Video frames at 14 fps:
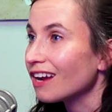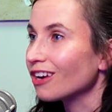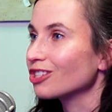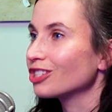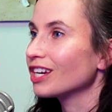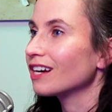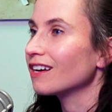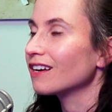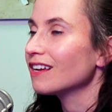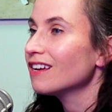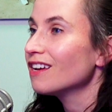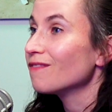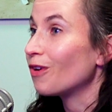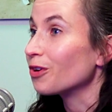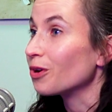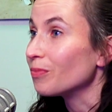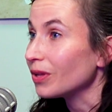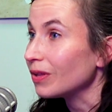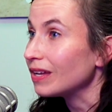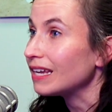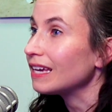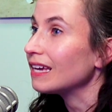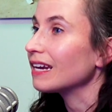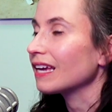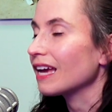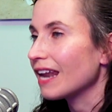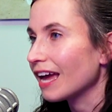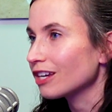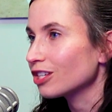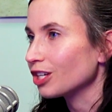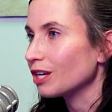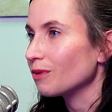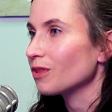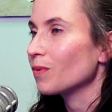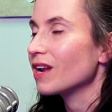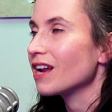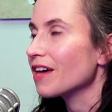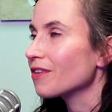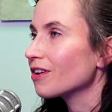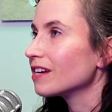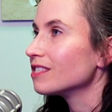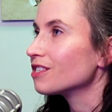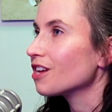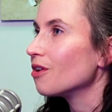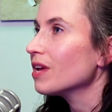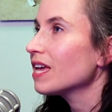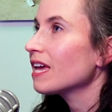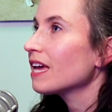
our shared vulnerability and connection with one another. And so